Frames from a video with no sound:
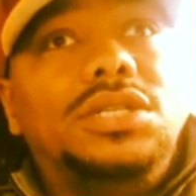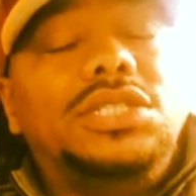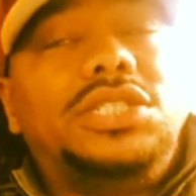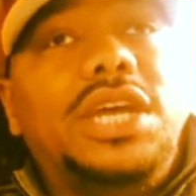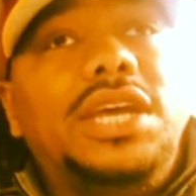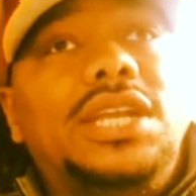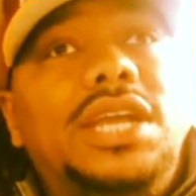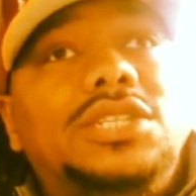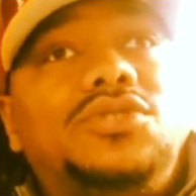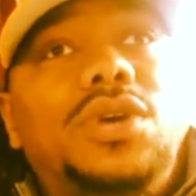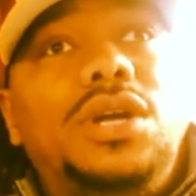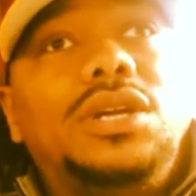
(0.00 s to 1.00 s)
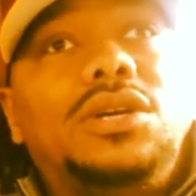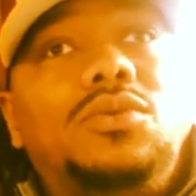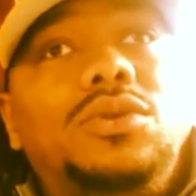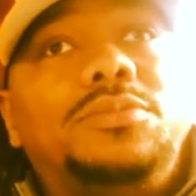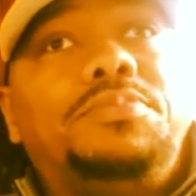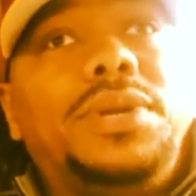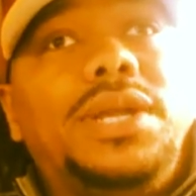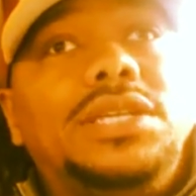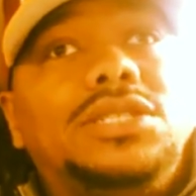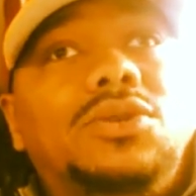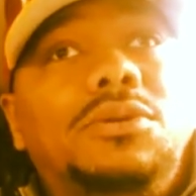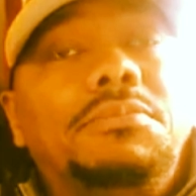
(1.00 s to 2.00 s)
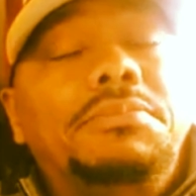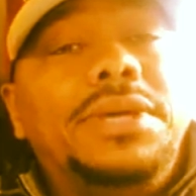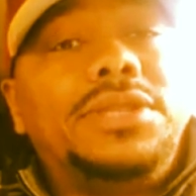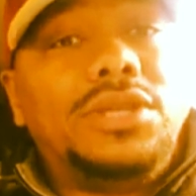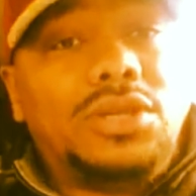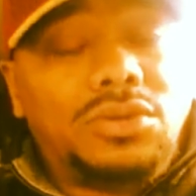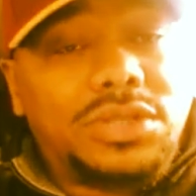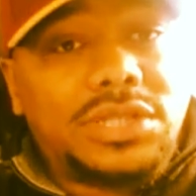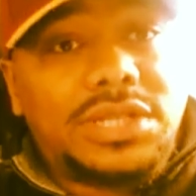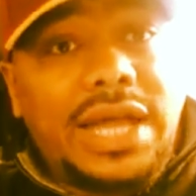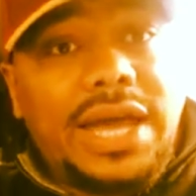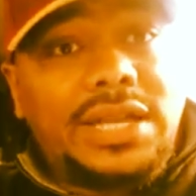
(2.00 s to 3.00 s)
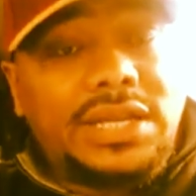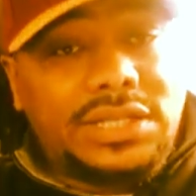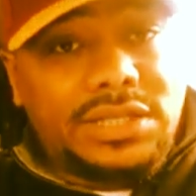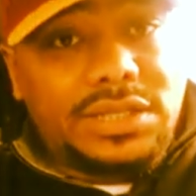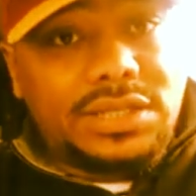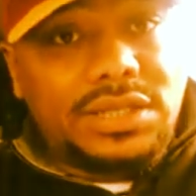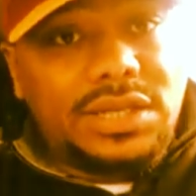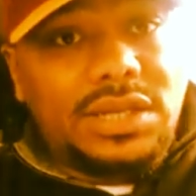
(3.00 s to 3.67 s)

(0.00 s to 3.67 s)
Electronica was placed on mythical status